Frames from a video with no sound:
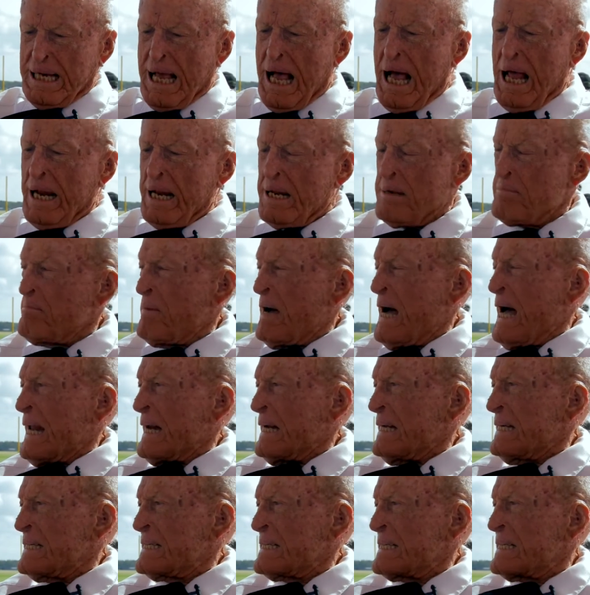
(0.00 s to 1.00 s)
solid
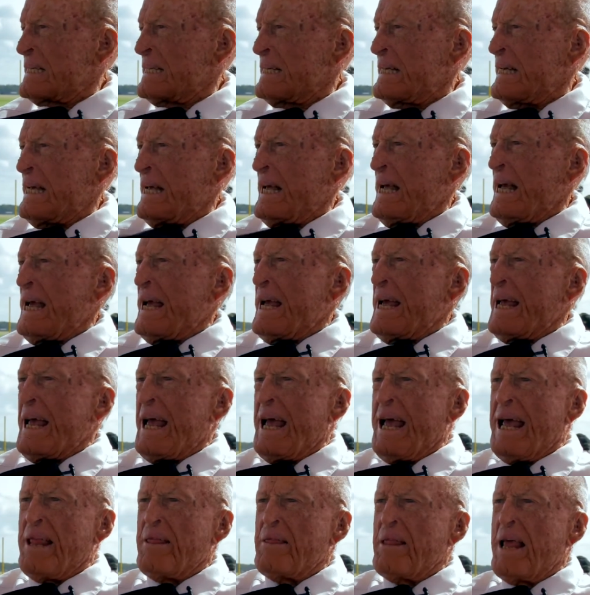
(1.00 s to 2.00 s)
models,
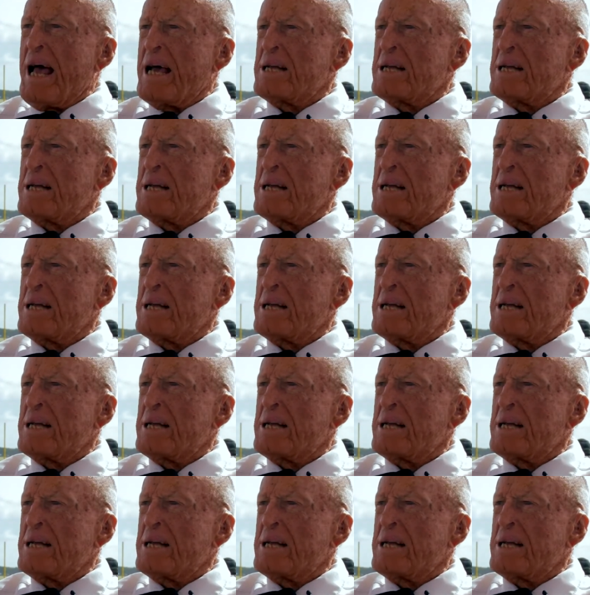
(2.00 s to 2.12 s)
and